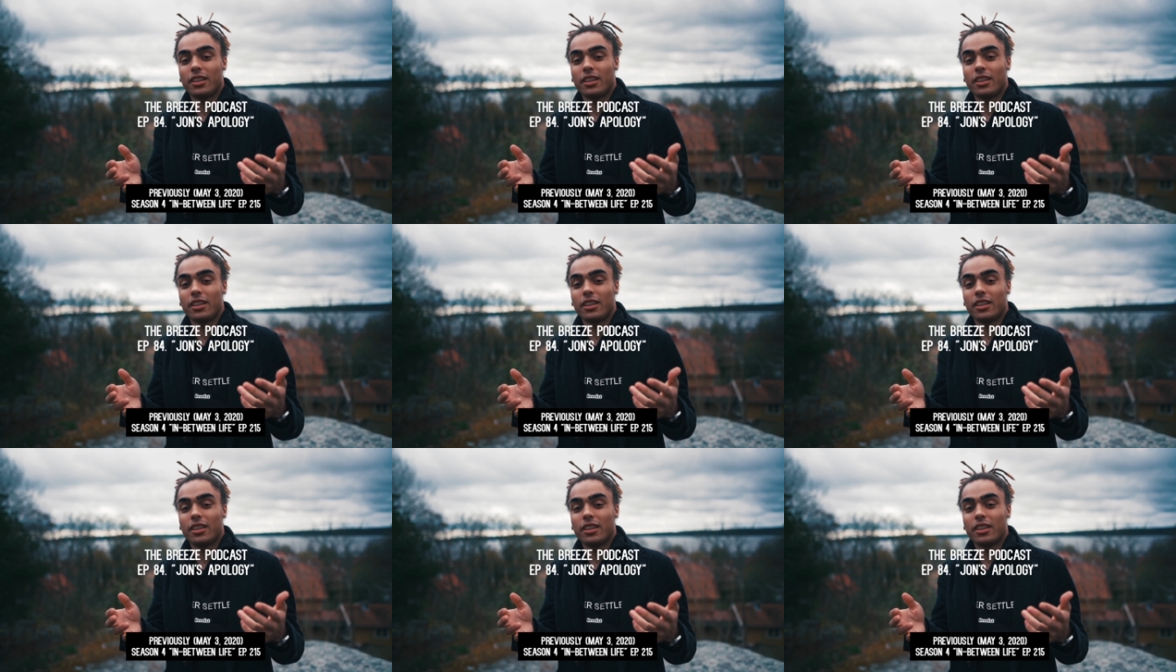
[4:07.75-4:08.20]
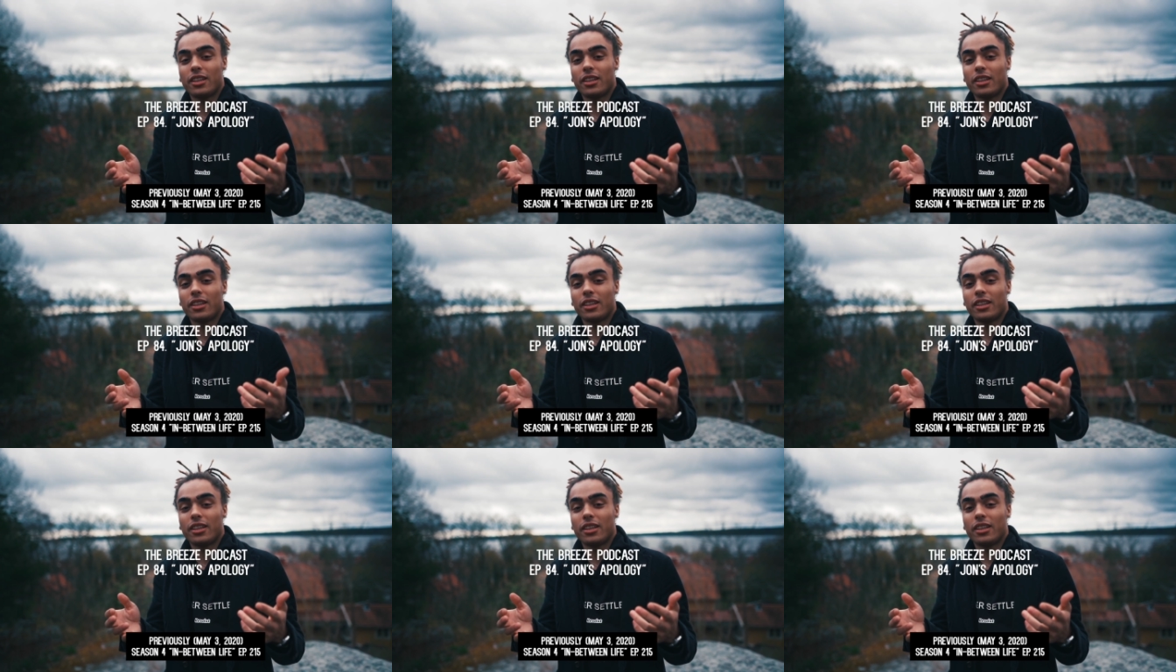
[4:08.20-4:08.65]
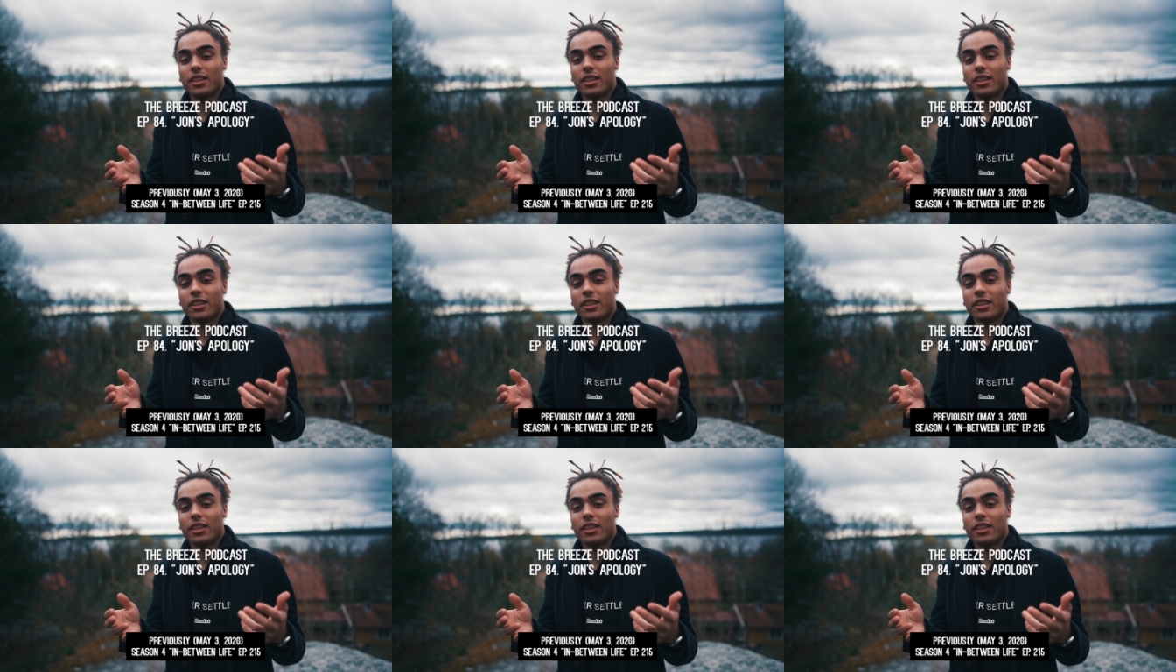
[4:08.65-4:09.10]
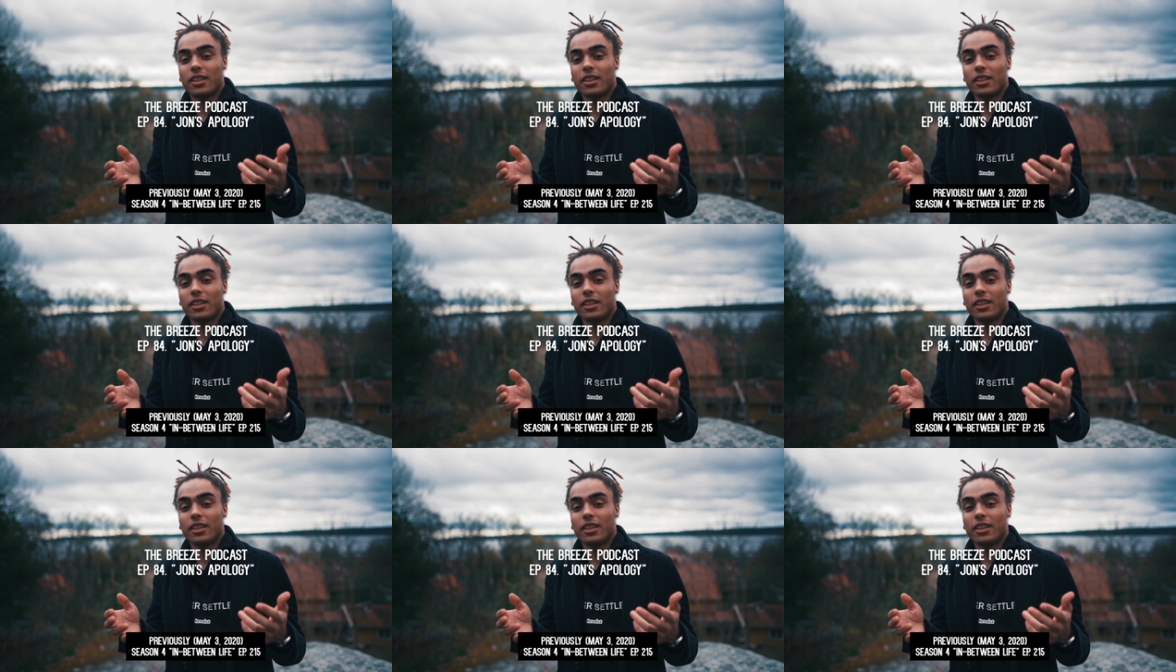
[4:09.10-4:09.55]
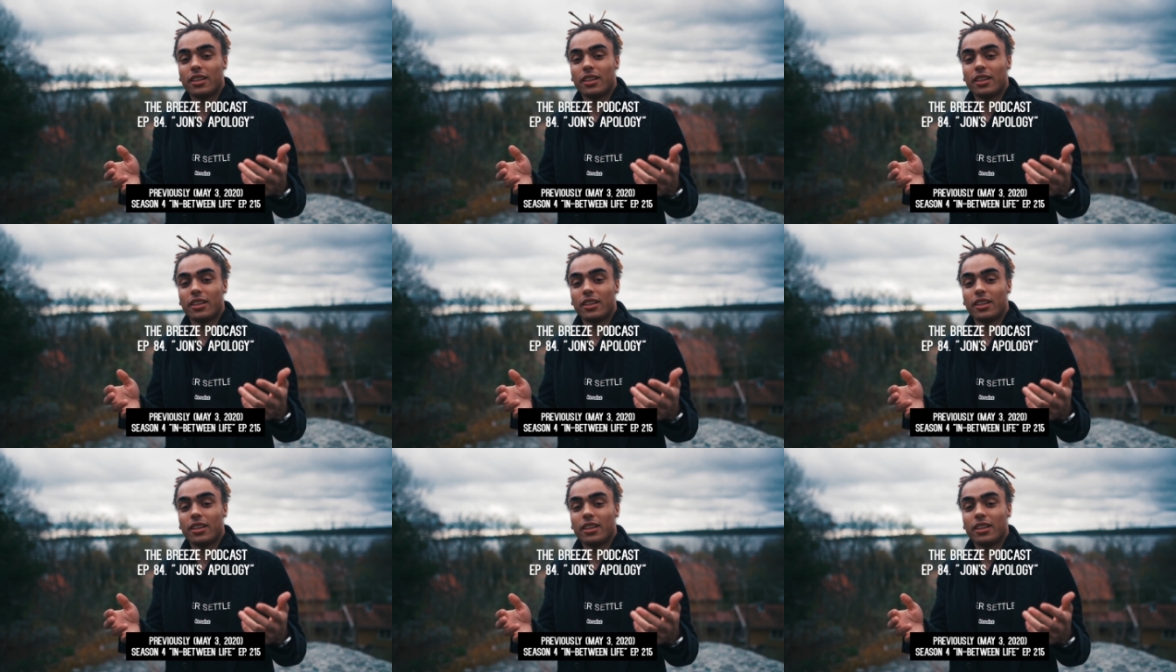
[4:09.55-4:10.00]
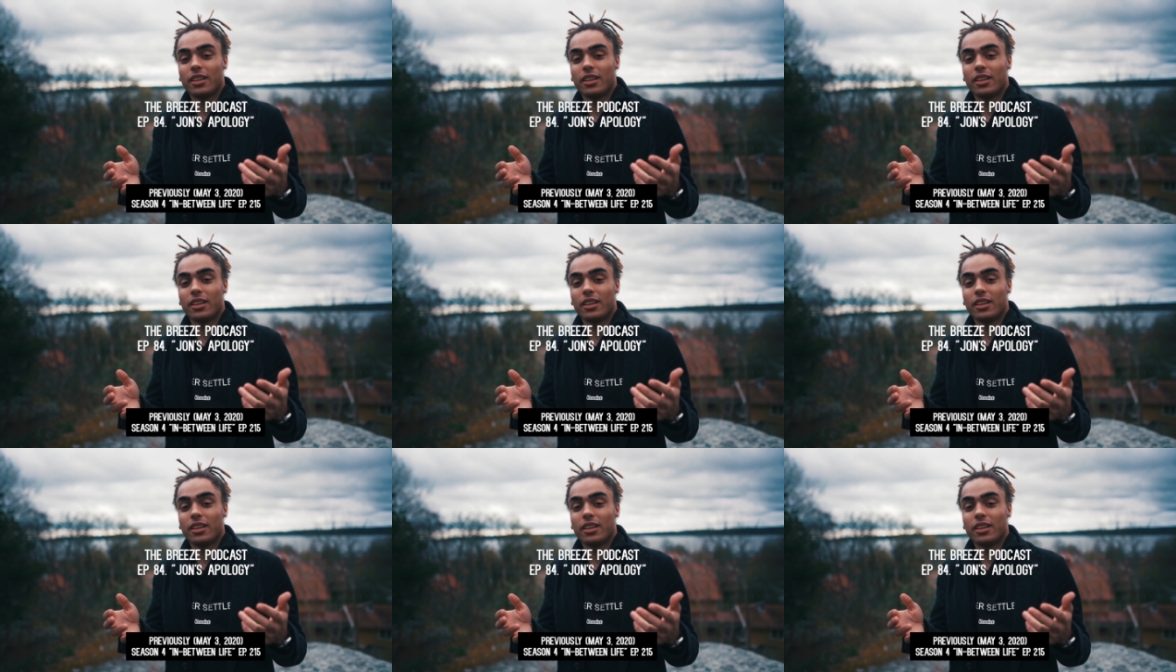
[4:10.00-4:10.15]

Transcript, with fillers: On this episode of the Breeze podcast,